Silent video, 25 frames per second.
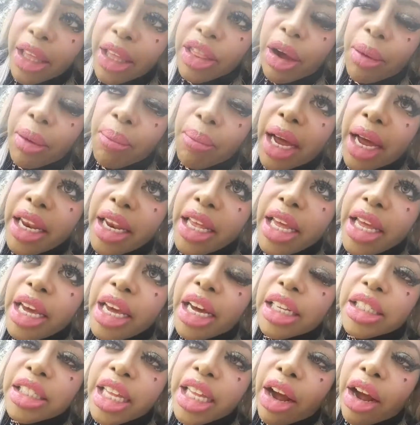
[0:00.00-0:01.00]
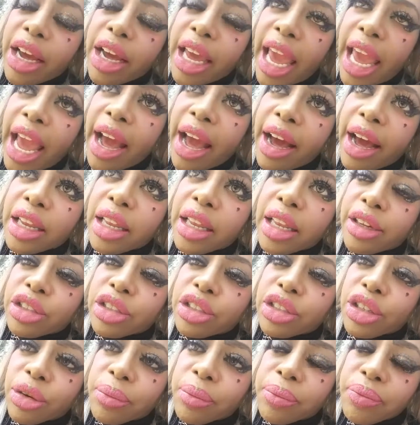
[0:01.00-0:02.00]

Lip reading: their money, because they're a can collector.